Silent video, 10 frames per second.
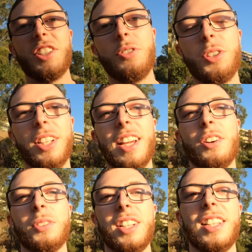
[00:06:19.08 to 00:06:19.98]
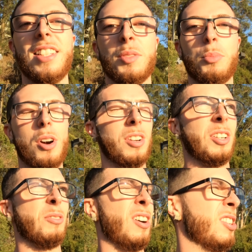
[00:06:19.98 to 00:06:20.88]
usually how it is in
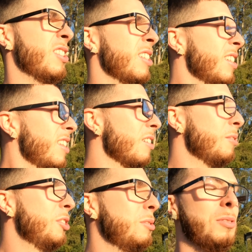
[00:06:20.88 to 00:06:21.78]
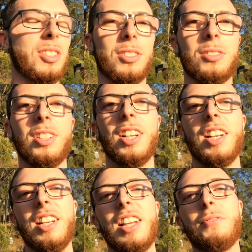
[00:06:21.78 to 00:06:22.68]
parking garages and stuff too. So
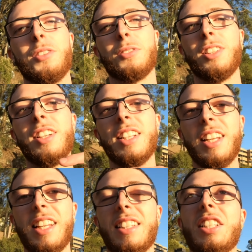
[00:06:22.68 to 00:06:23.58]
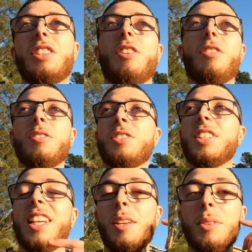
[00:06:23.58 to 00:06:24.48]
if you're looking to get this car,
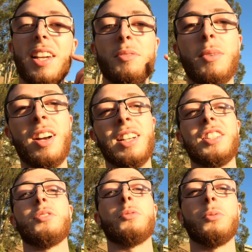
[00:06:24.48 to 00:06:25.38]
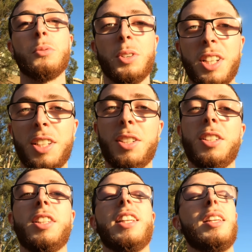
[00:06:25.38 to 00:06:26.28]
just keep that in mind. It's a
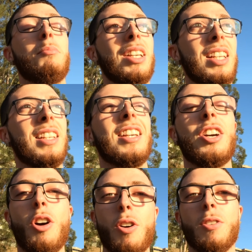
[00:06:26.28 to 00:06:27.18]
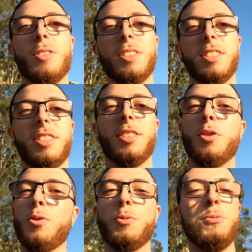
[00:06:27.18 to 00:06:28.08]
really big car,
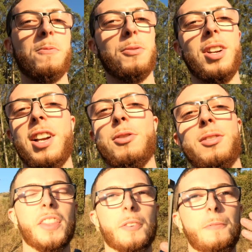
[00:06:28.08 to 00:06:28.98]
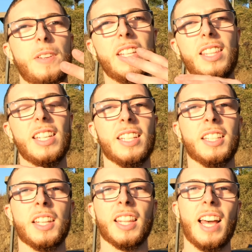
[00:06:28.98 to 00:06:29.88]
no room for error. the fifth
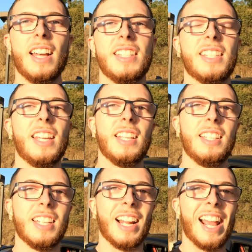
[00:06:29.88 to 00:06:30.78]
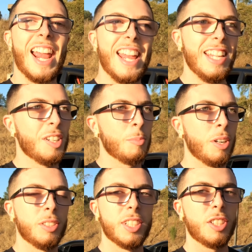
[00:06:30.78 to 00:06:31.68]
and last thing that I hate
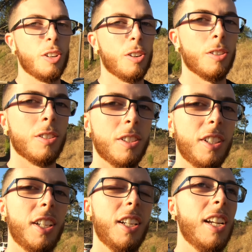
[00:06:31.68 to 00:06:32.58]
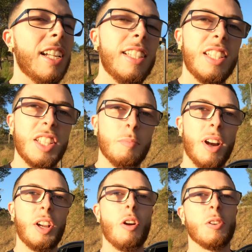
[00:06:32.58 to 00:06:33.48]
about this car, and this is
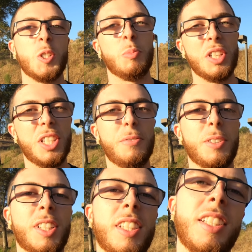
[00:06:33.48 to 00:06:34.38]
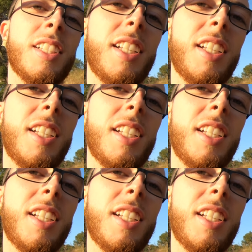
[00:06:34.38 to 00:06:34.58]
my car specifically,